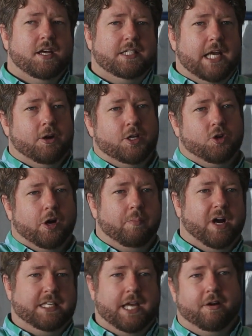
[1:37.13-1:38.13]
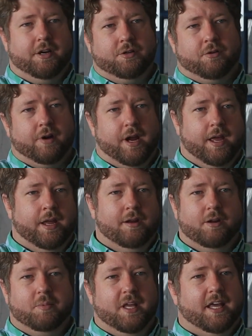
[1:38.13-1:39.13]
territory by territory, and
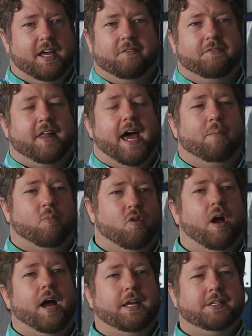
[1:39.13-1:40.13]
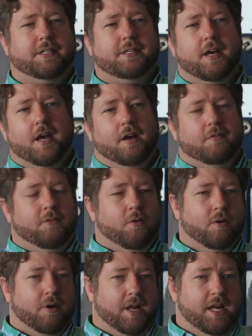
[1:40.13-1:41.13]
it'll be like a flat price
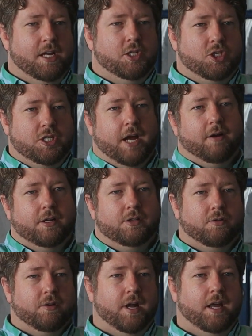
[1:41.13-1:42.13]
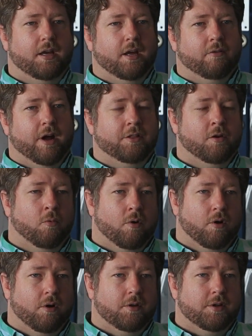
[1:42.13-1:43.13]
for each territory around the world.